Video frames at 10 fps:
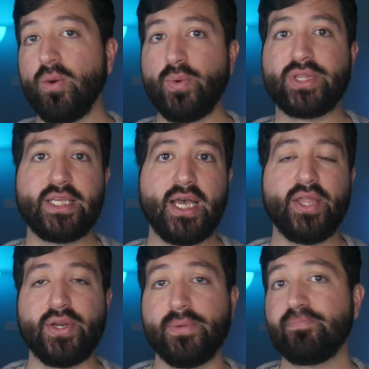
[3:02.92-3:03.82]
with the
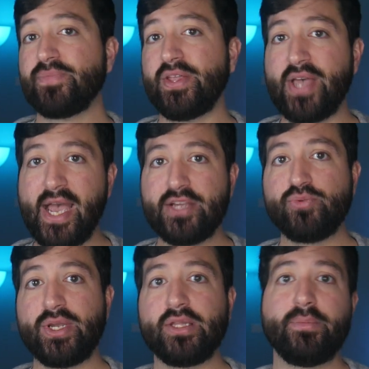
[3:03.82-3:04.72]
other. Now, the hash
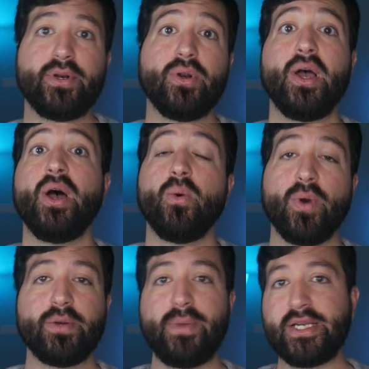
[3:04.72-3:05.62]
rate limiter
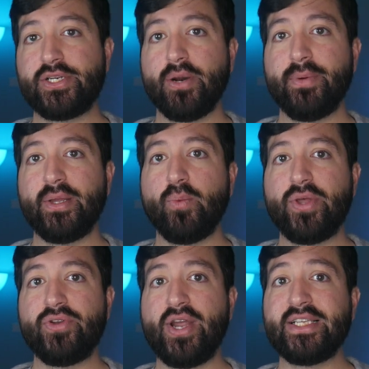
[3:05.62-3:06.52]
worked by determining
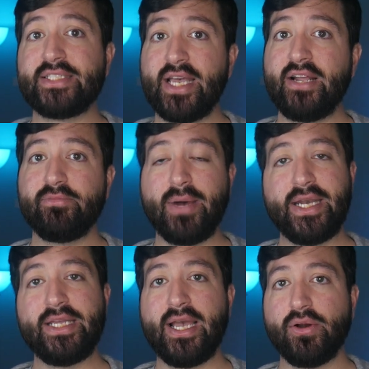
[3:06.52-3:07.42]
whether a set of
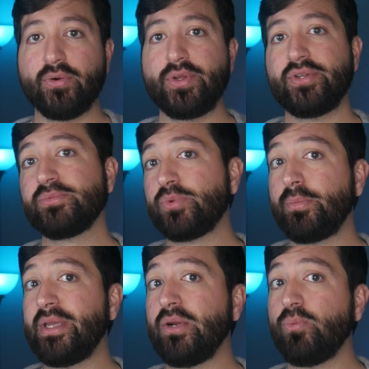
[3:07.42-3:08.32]
mining algorithms were
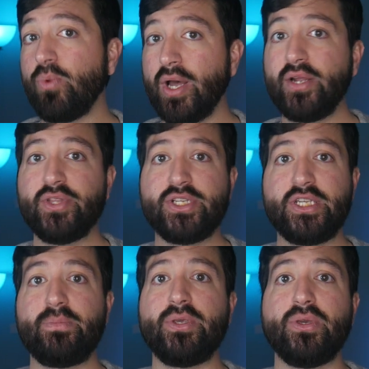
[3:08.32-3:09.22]
being run on the
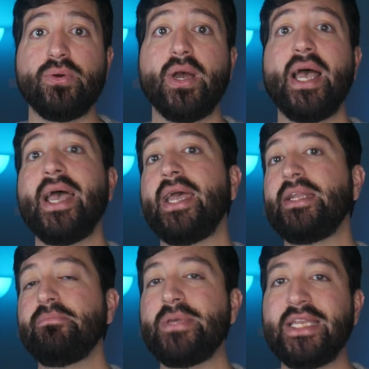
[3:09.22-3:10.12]
GPU and
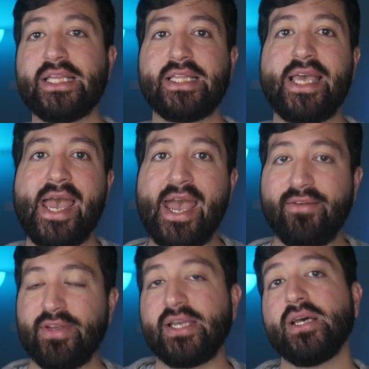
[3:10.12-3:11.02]
immediately
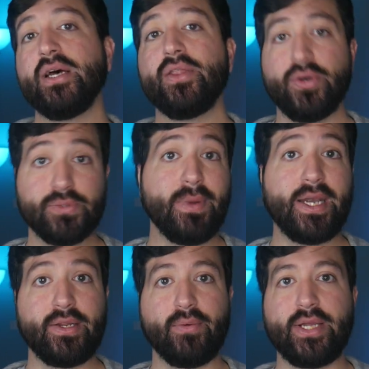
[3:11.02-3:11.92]
halving those
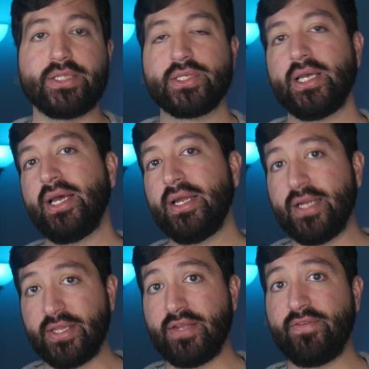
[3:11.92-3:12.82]
mining rates.
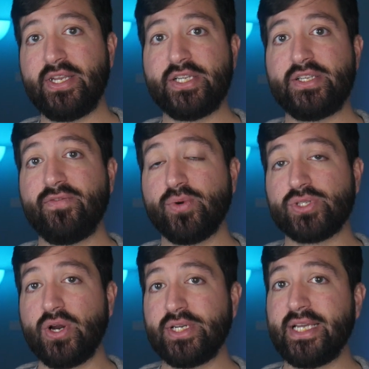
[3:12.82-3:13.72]
Now, the NVIDIA
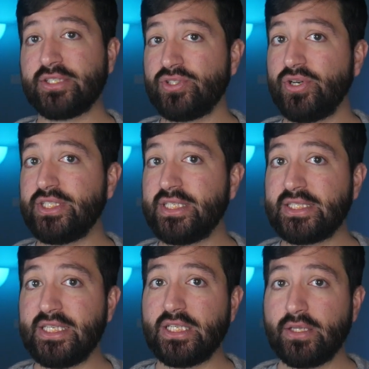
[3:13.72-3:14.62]
GeForce RTX
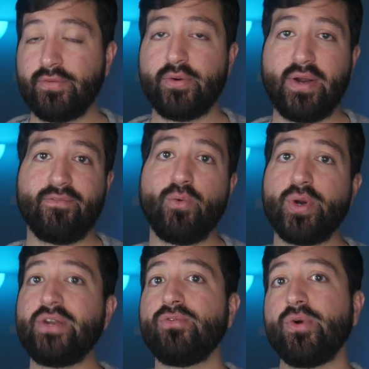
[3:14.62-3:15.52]
3060 delivered around
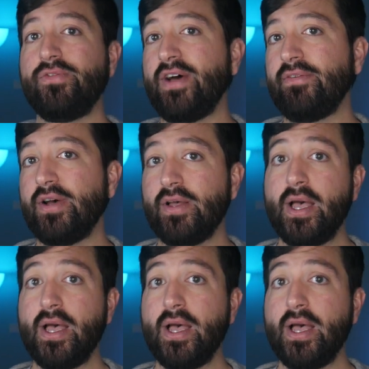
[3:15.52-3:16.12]
40 to 45